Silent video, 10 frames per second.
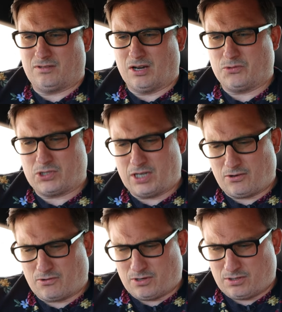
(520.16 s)
Oh,
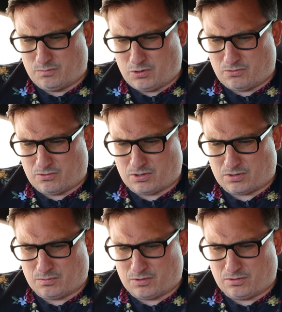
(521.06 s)
synchronous mirror
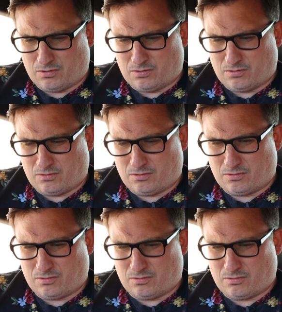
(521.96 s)
adjustment.
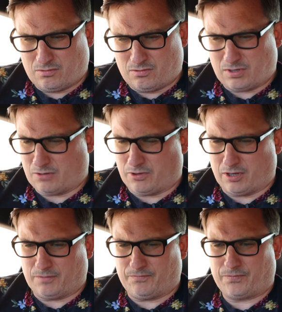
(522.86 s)
Don't want
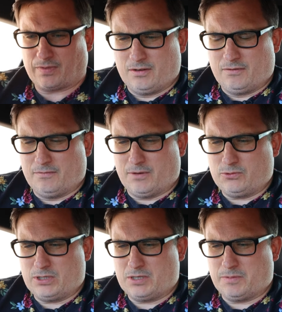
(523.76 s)
that.
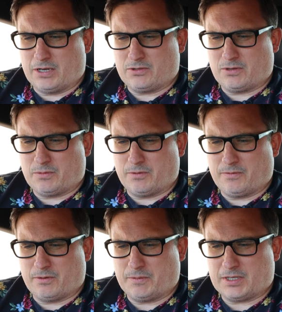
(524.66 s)
Voltage below
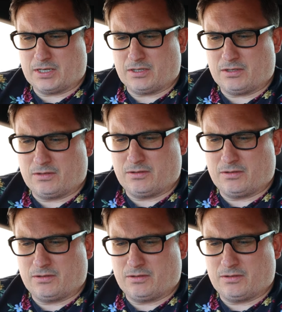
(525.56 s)
12.5%.